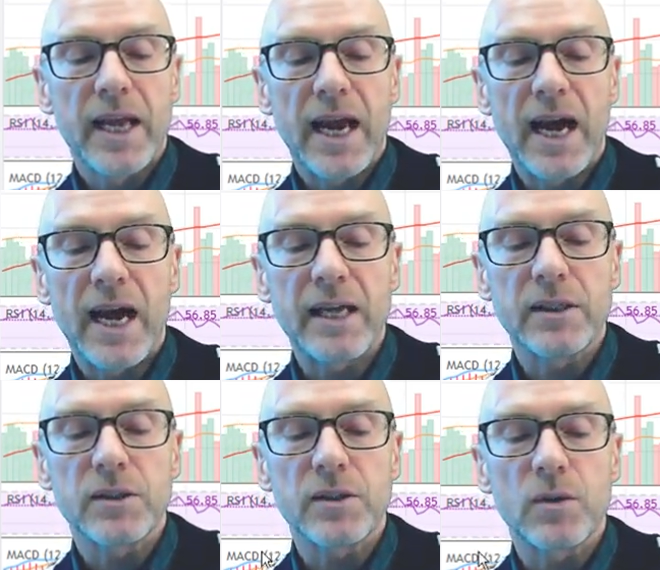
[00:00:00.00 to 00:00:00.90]

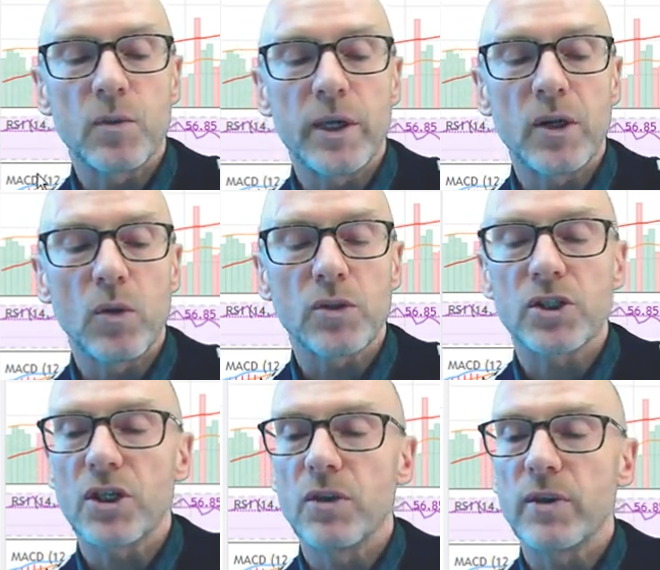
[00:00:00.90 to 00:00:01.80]
and we
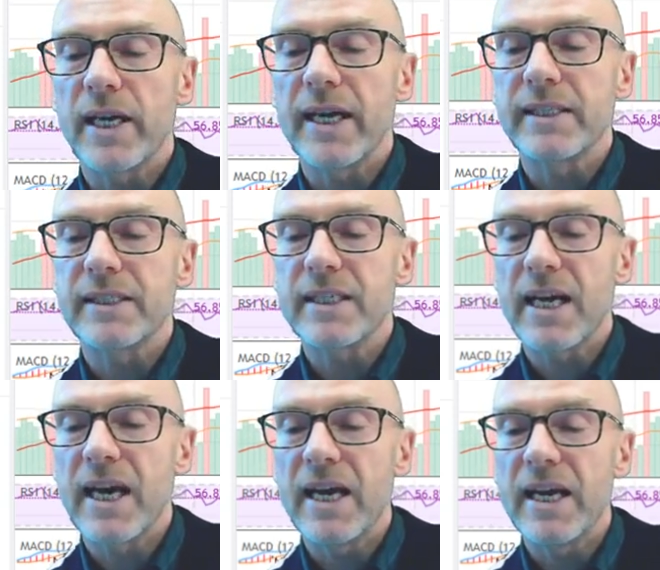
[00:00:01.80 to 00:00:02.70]
also get
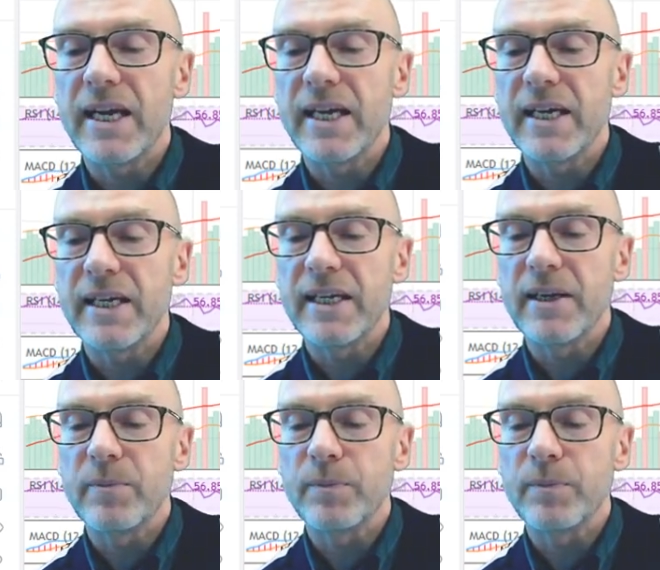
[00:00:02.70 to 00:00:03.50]
a